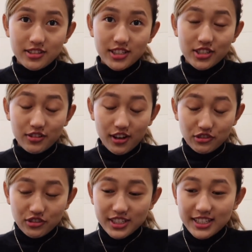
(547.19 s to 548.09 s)

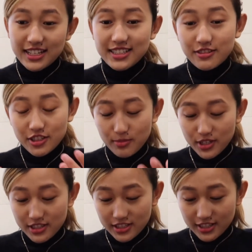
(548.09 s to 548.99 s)
scrunchies, as
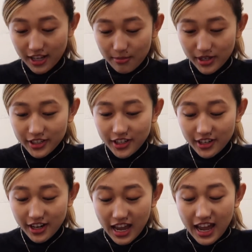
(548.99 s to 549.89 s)
Christmas is coming near.